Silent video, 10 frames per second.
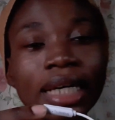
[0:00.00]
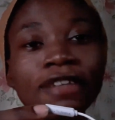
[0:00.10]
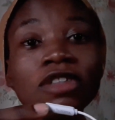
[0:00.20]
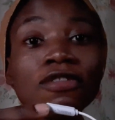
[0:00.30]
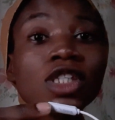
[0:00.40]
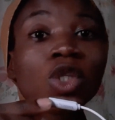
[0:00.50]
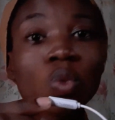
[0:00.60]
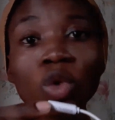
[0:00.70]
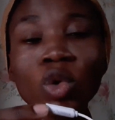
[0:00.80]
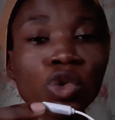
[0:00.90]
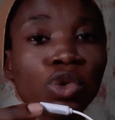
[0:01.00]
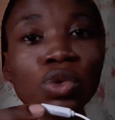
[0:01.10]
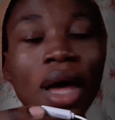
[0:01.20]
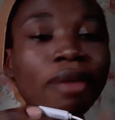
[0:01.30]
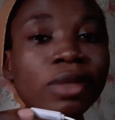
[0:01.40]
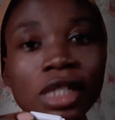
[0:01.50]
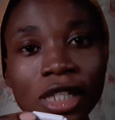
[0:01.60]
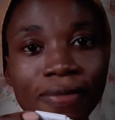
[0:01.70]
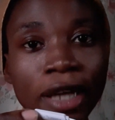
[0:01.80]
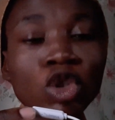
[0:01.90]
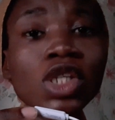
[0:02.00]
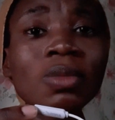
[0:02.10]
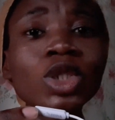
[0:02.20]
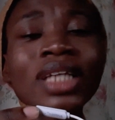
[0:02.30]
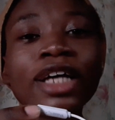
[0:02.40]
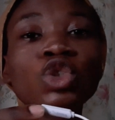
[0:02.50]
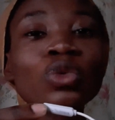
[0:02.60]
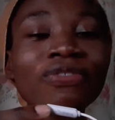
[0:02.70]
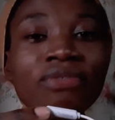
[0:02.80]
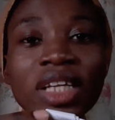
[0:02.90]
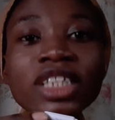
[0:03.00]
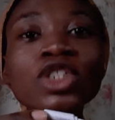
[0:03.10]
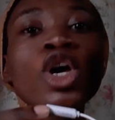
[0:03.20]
even if it is one or two you have, it is fine. Just make sure that you fill in